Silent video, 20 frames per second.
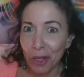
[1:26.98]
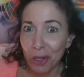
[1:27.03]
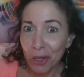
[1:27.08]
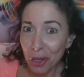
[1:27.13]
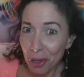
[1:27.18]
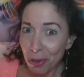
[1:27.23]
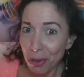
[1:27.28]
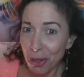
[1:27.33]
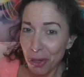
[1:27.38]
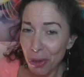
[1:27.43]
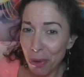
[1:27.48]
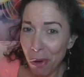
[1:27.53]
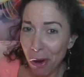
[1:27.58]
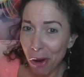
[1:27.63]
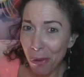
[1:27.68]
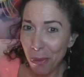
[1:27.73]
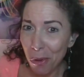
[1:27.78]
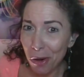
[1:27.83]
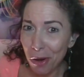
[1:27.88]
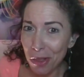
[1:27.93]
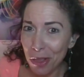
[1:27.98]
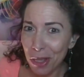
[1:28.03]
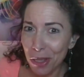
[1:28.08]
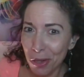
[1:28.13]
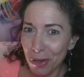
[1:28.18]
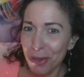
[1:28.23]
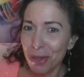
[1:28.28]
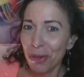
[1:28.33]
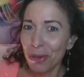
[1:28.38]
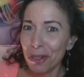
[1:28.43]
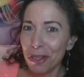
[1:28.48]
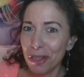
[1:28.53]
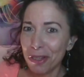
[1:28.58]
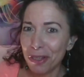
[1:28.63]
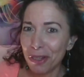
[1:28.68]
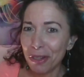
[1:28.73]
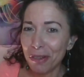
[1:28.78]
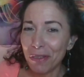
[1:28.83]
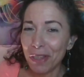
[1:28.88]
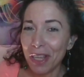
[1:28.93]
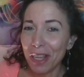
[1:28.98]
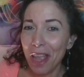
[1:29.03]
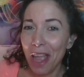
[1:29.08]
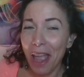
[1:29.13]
You two are worthy. You two are deserving.